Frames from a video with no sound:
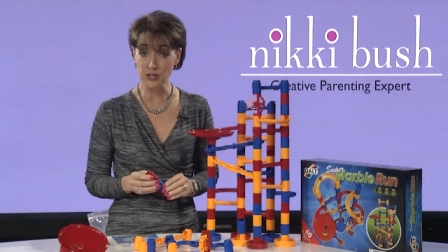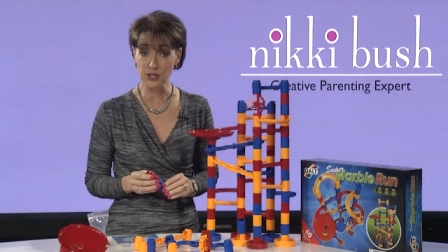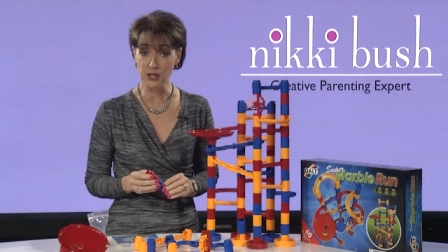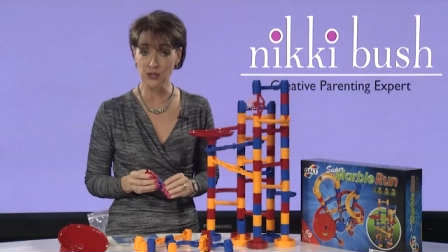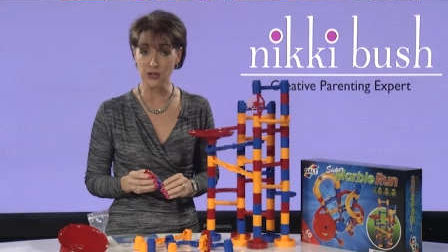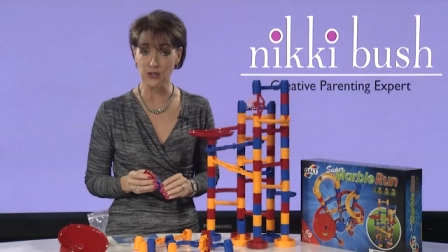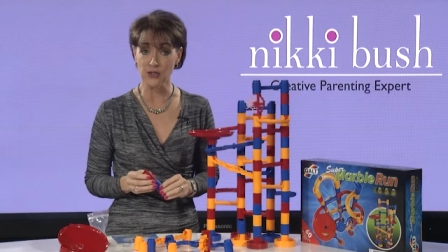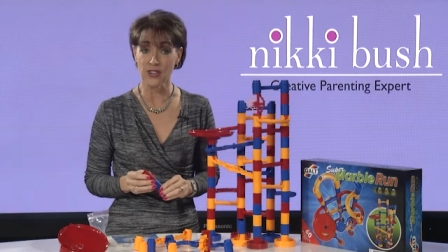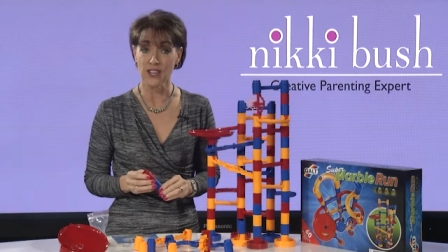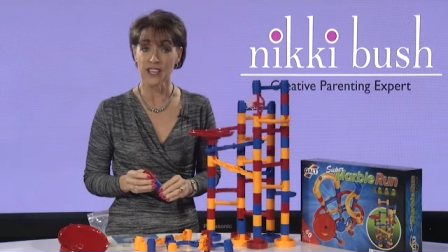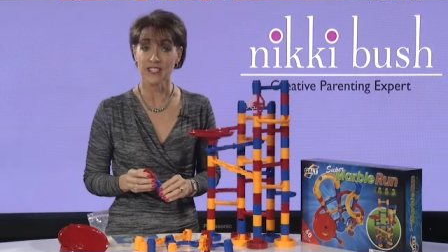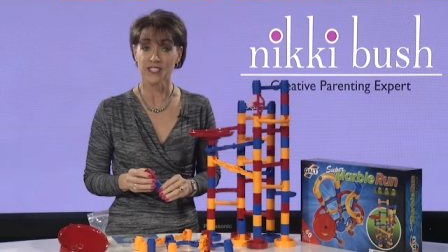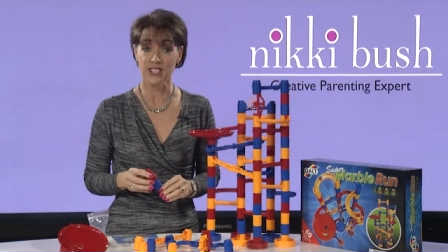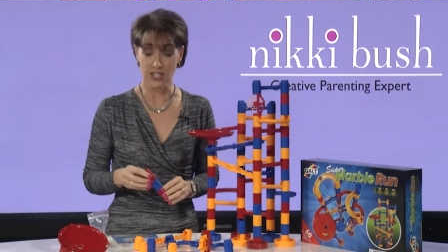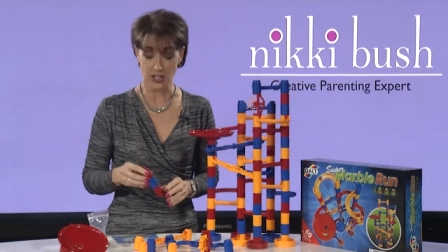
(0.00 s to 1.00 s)
too,
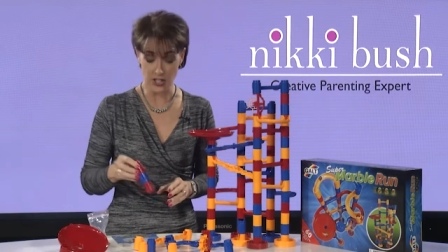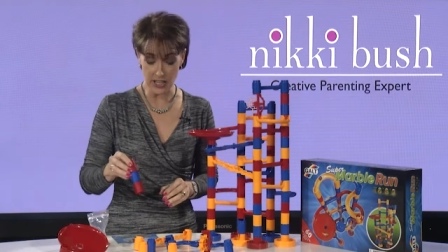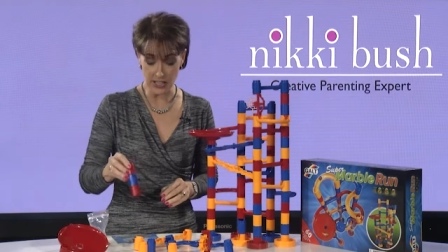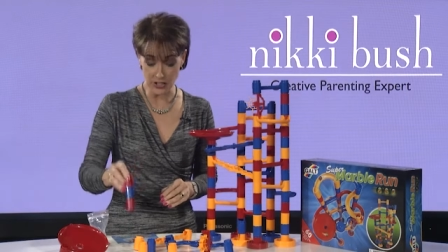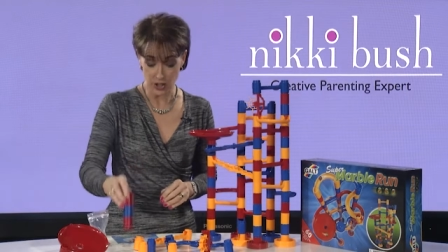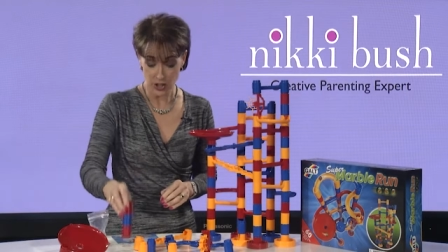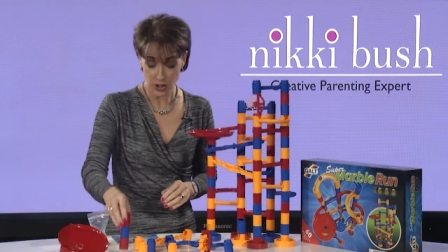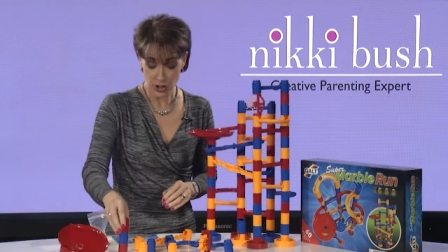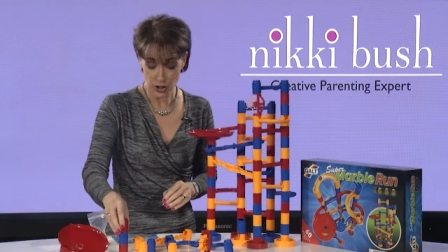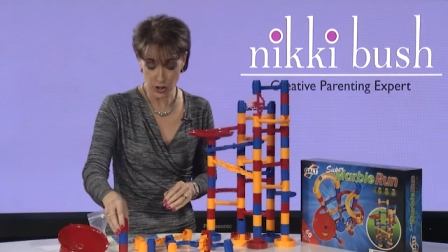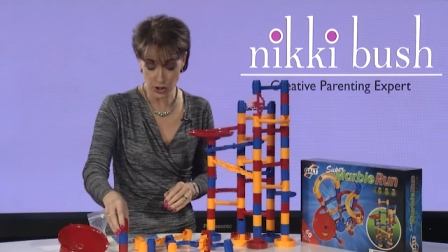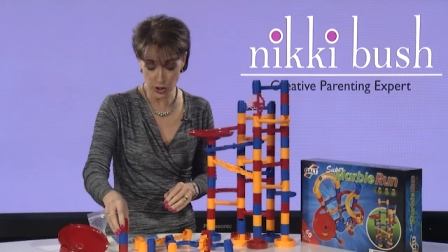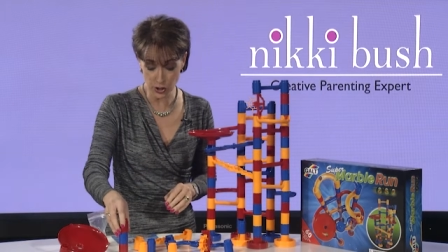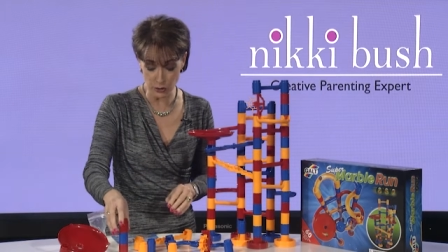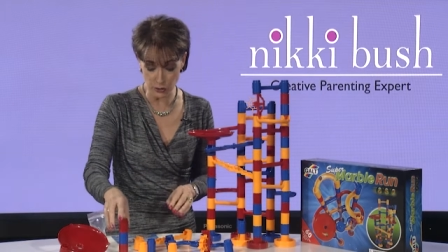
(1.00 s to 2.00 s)
such as
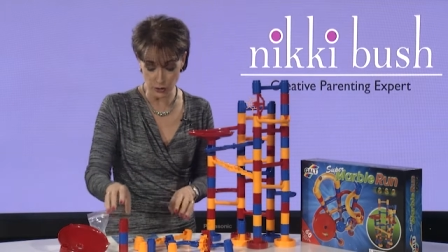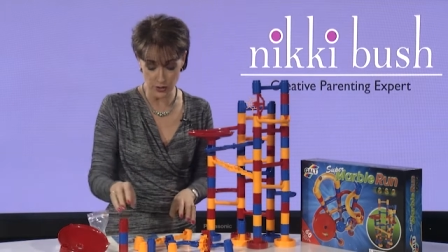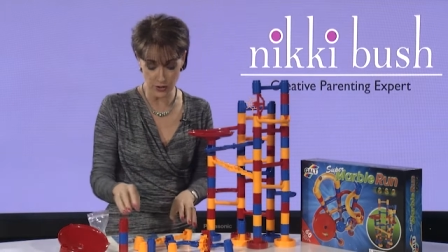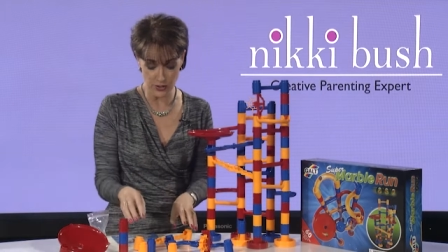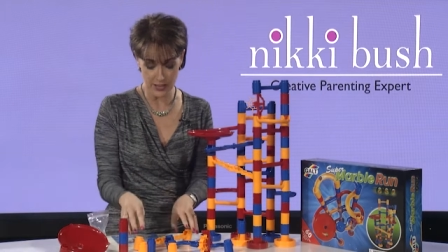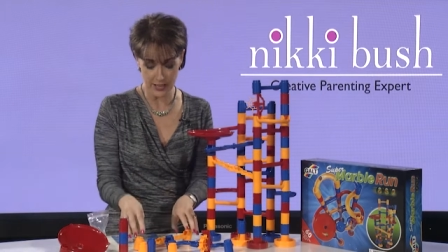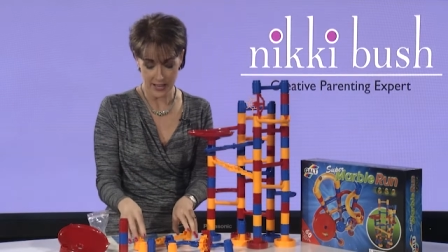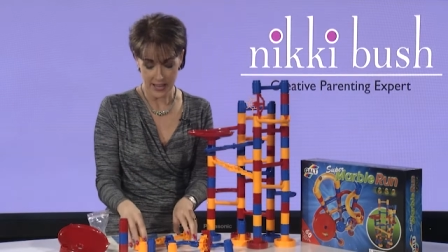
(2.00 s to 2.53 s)
chutes